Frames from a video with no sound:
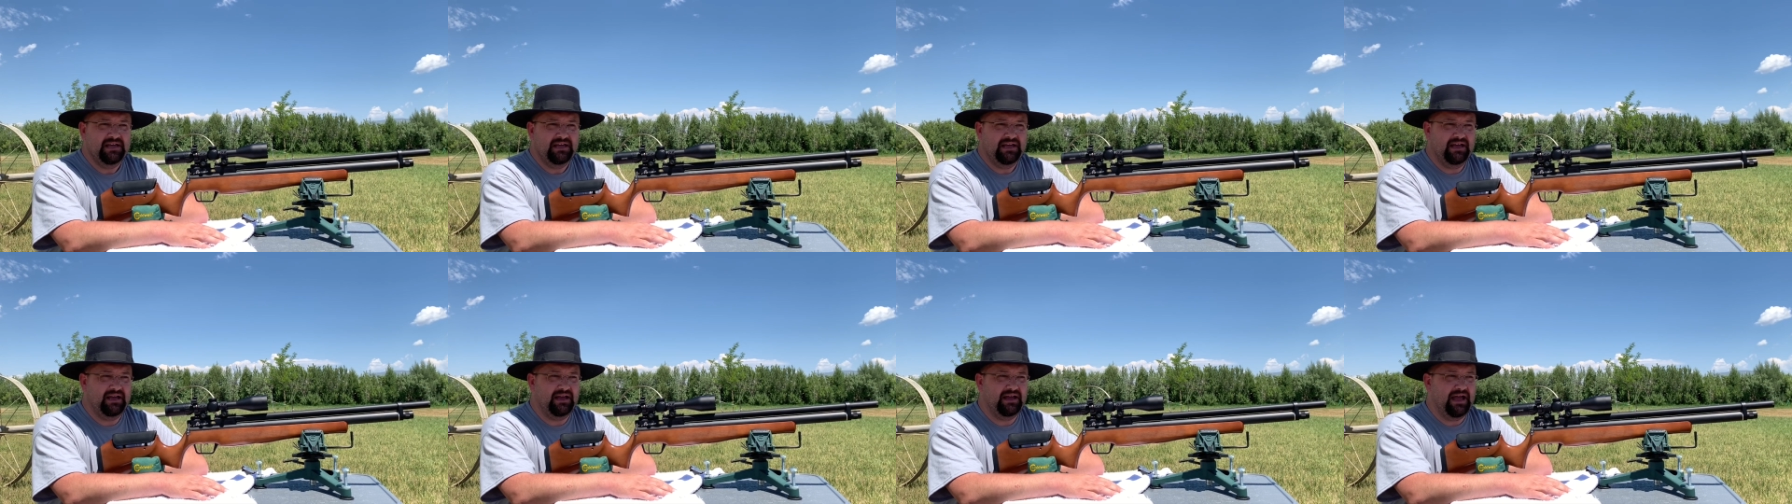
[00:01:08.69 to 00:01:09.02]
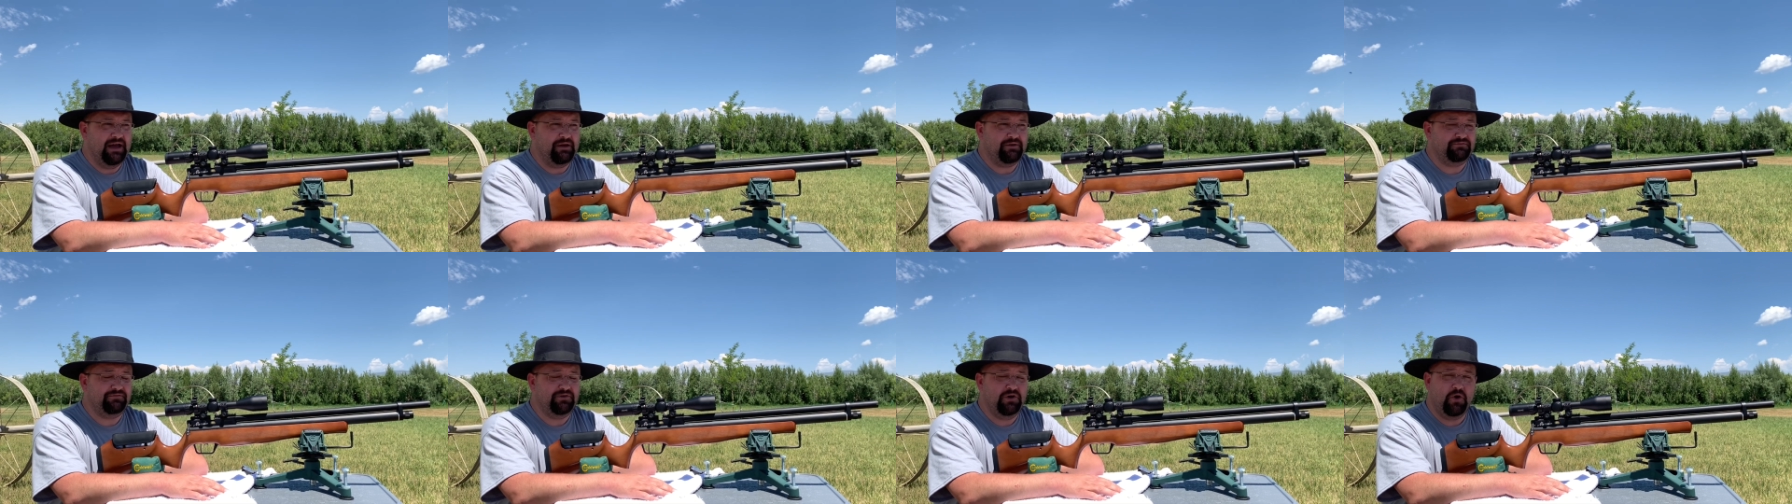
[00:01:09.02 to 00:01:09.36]

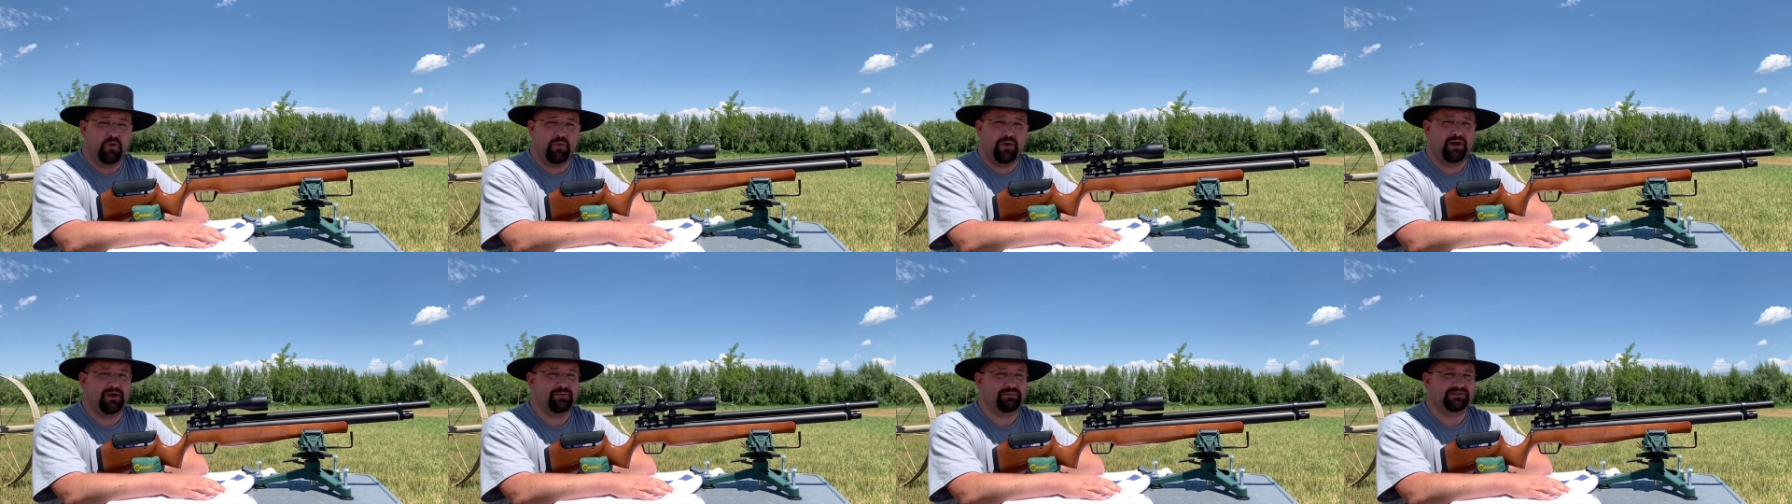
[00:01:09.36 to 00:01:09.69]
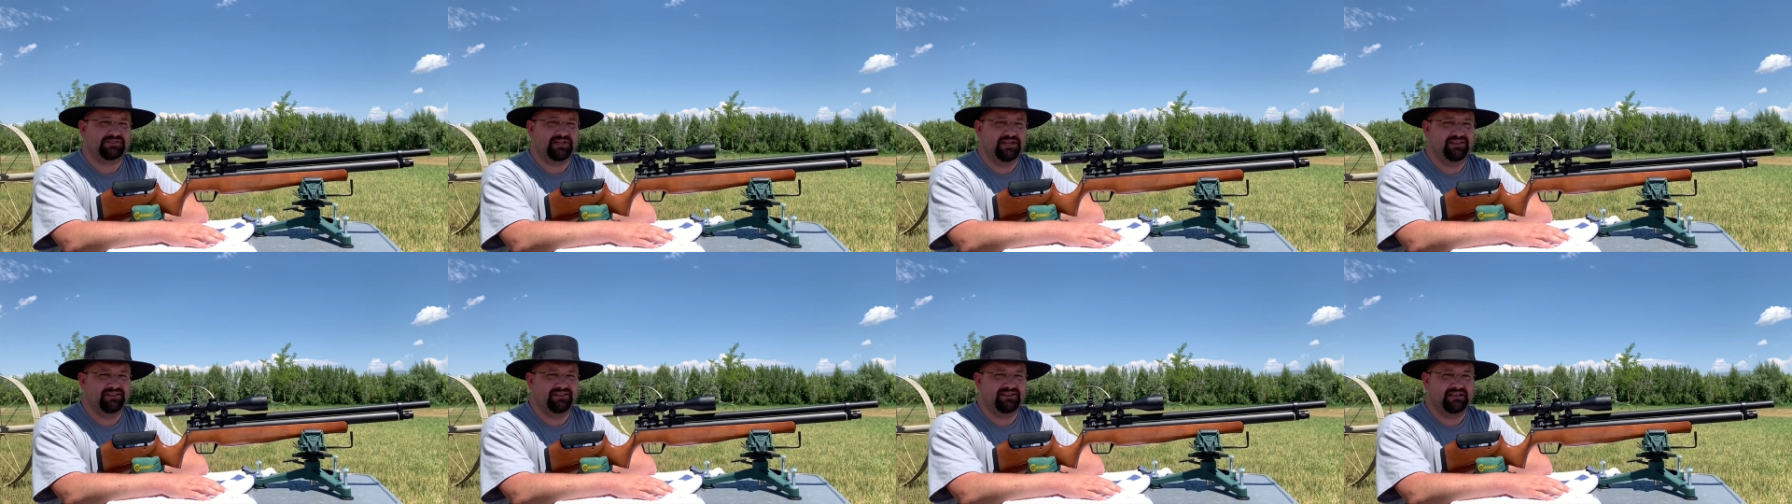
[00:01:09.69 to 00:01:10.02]
out of nowhere he was
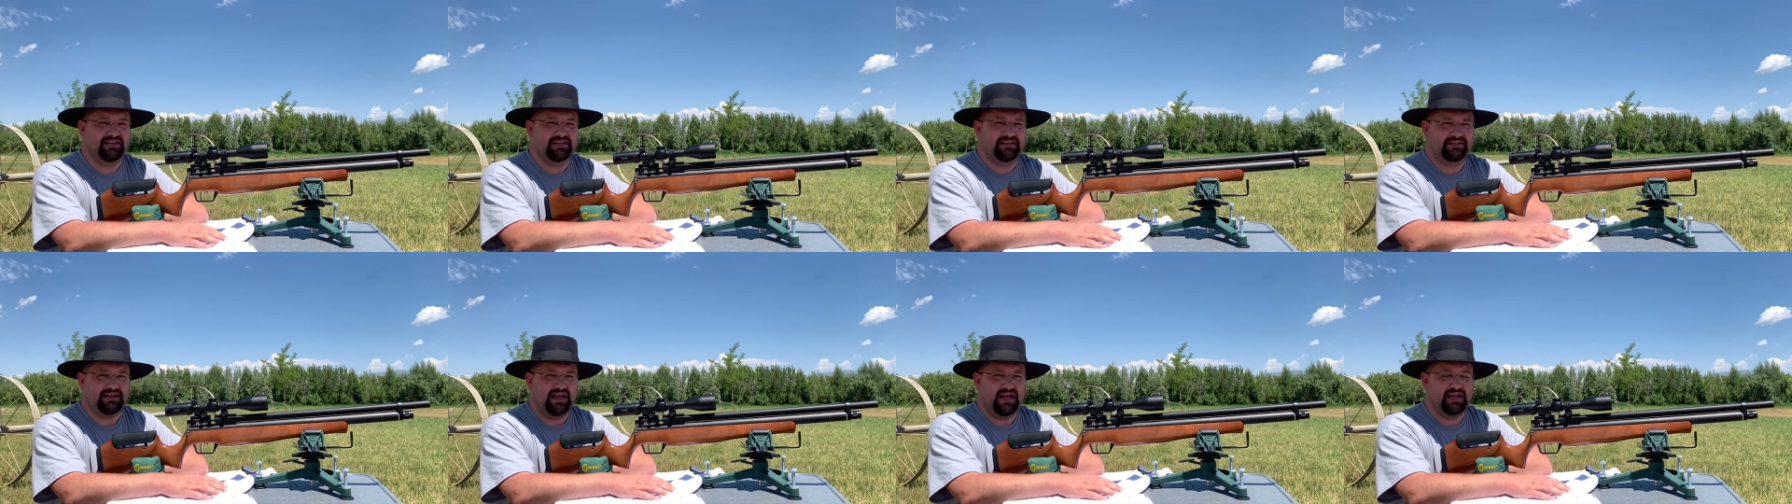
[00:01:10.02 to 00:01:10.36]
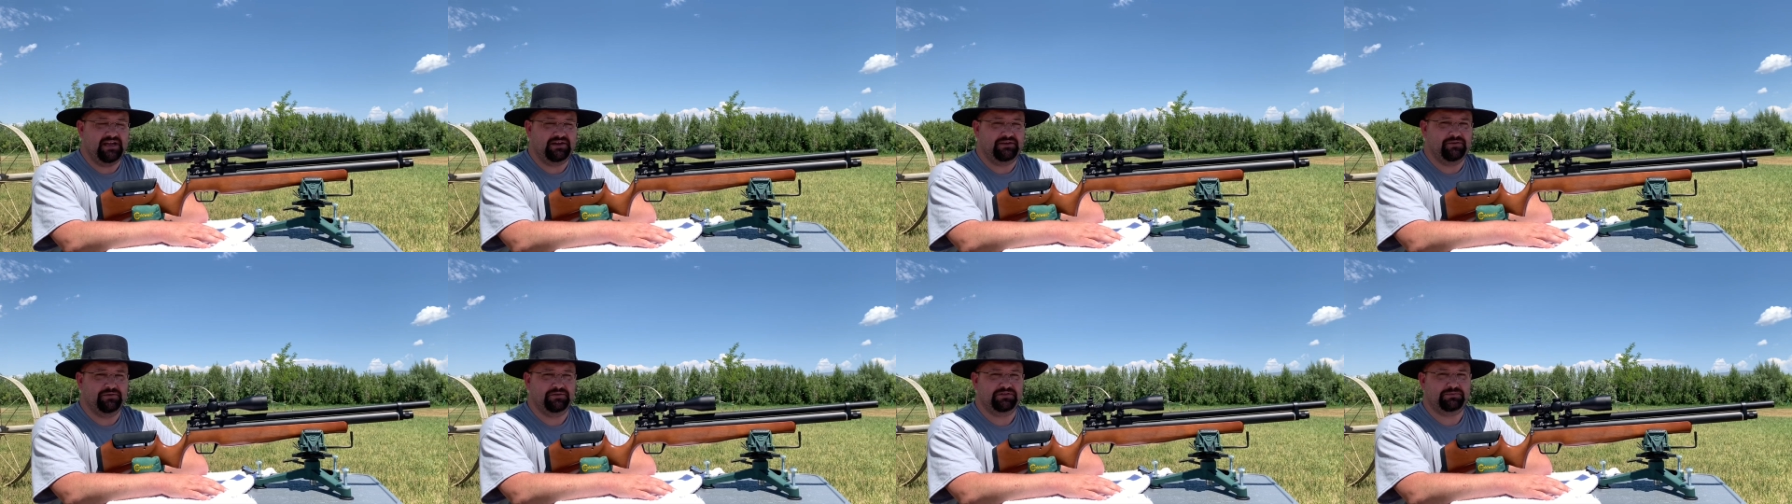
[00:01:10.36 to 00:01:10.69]
suddenly
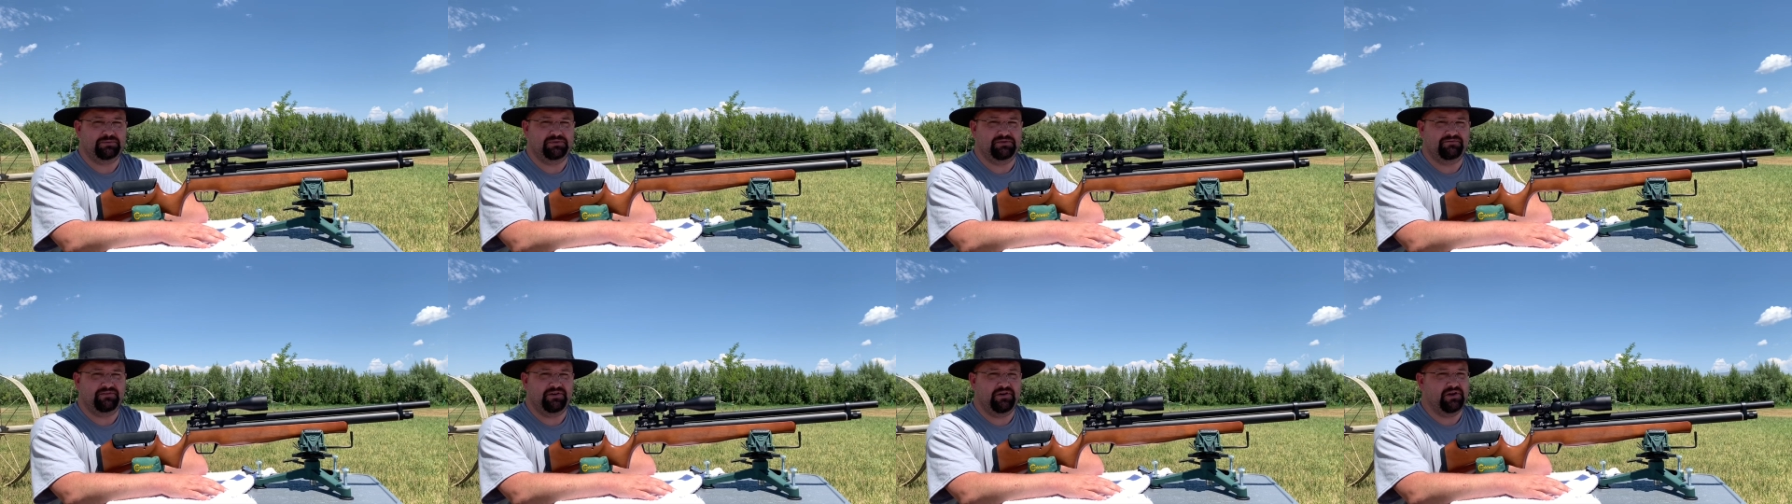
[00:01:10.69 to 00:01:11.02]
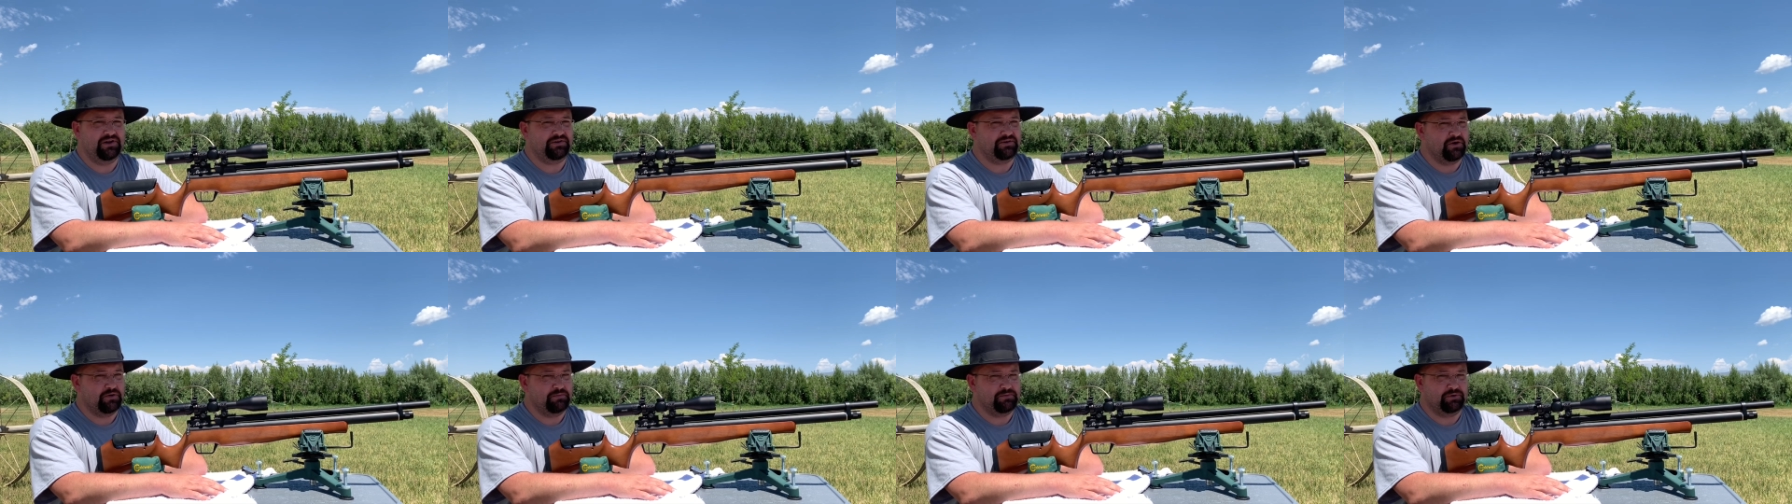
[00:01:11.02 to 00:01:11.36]
diagnosed with a
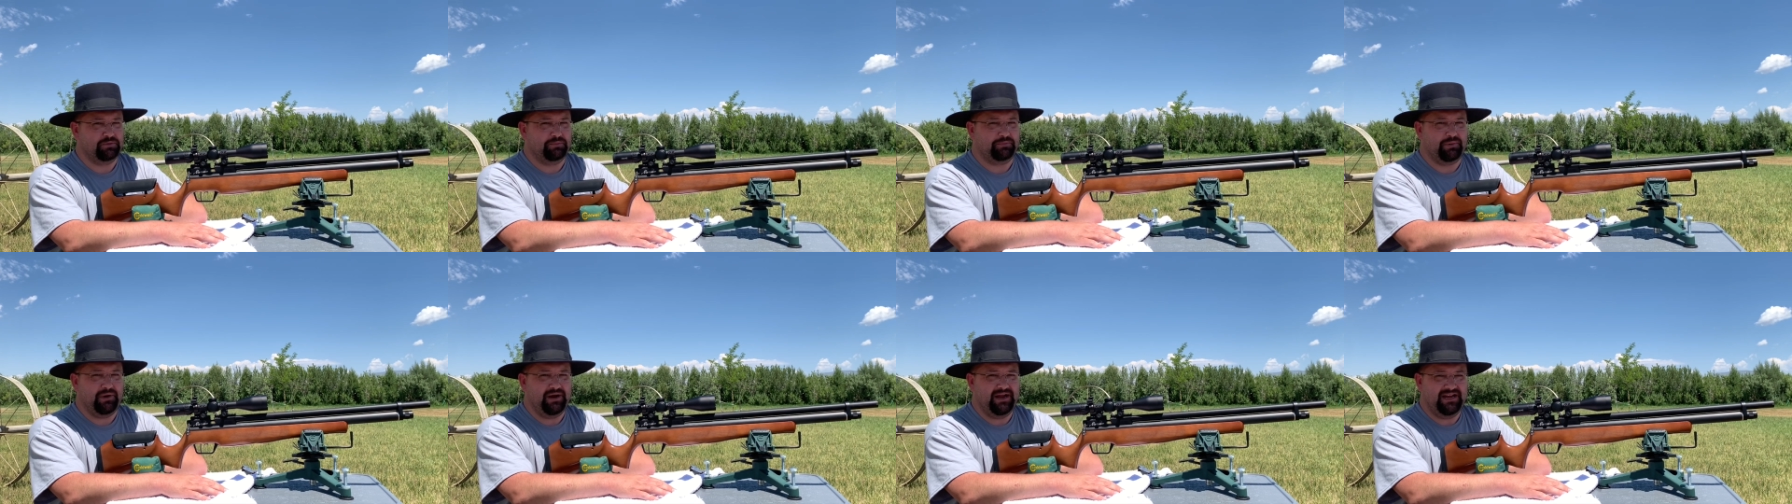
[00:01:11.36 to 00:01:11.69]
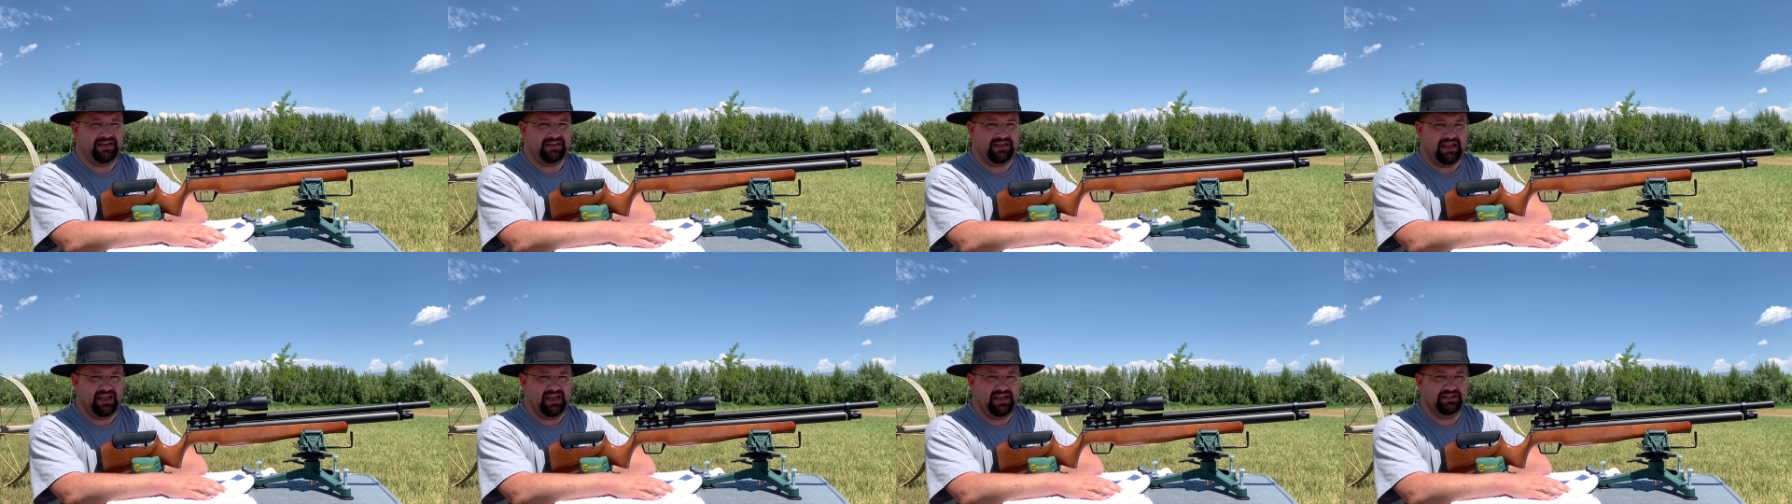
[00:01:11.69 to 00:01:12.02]
very terminal
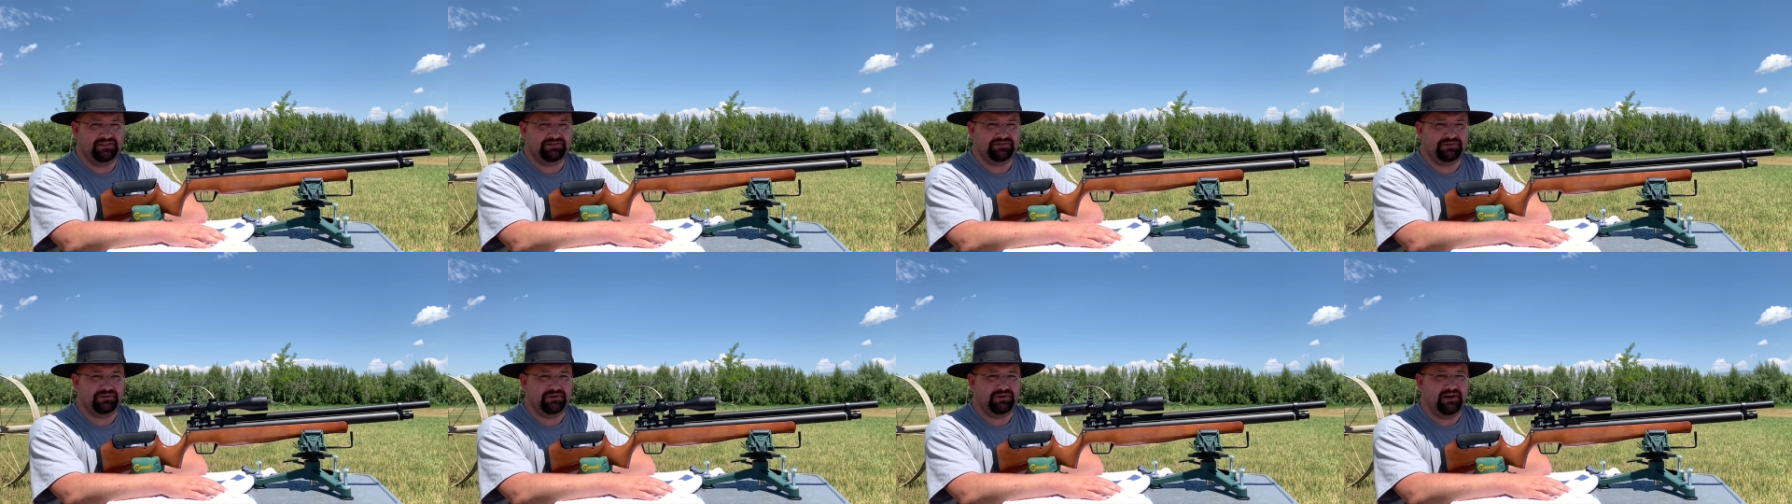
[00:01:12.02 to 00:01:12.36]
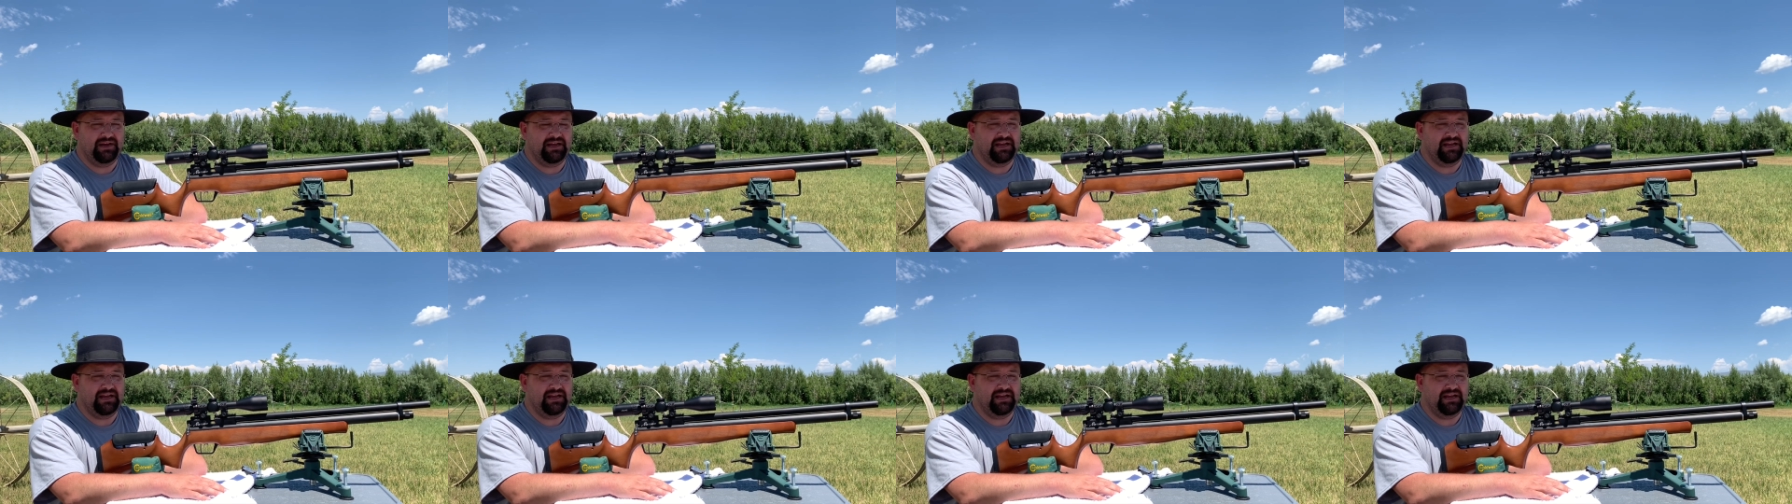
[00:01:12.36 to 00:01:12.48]
brain cancer,